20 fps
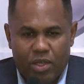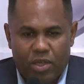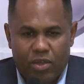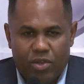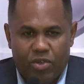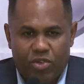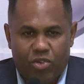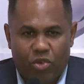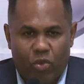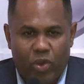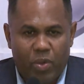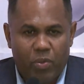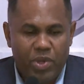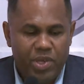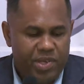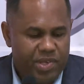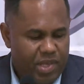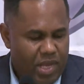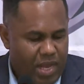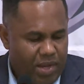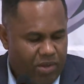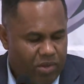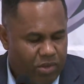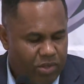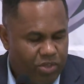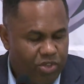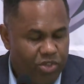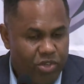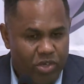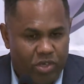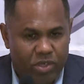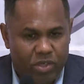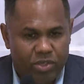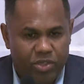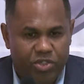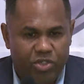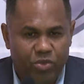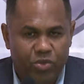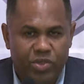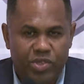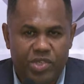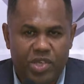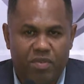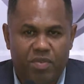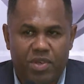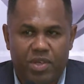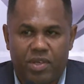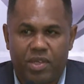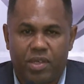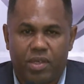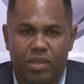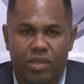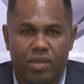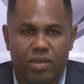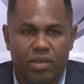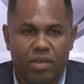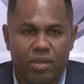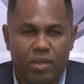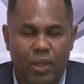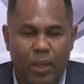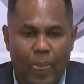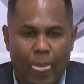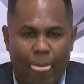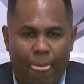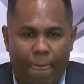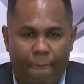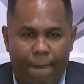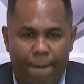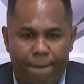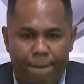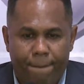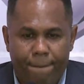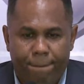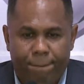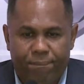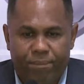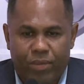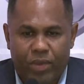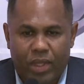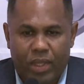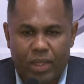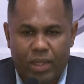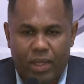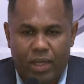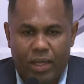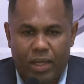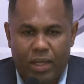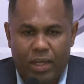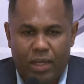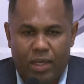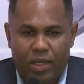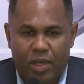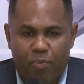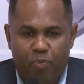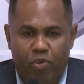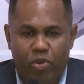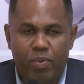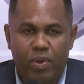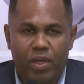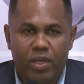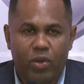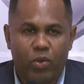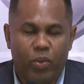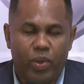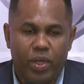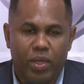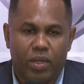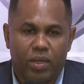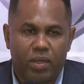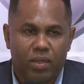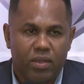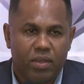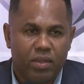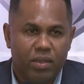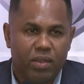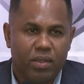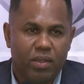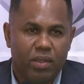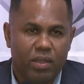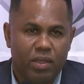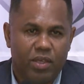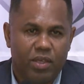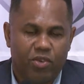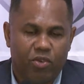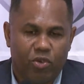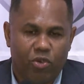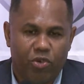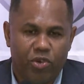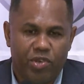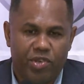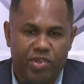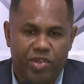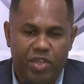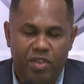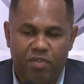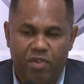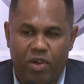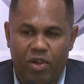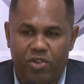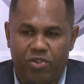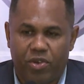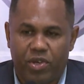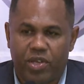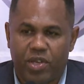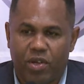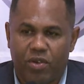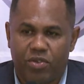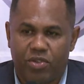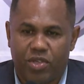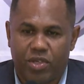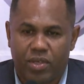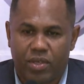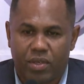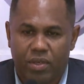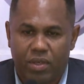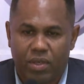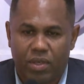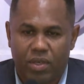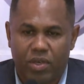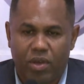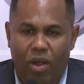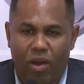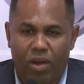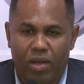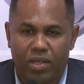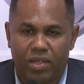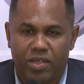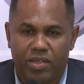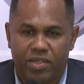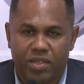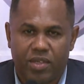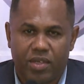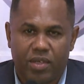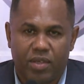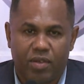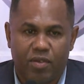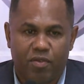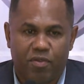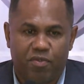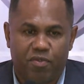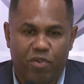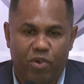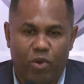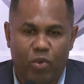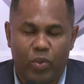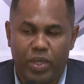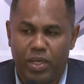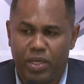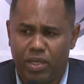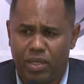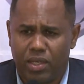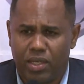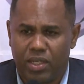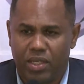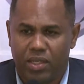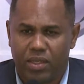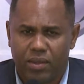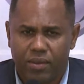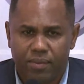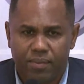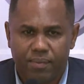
So when we start on June 17th, the Premier League winner is going to receive $100,000 for winning the league.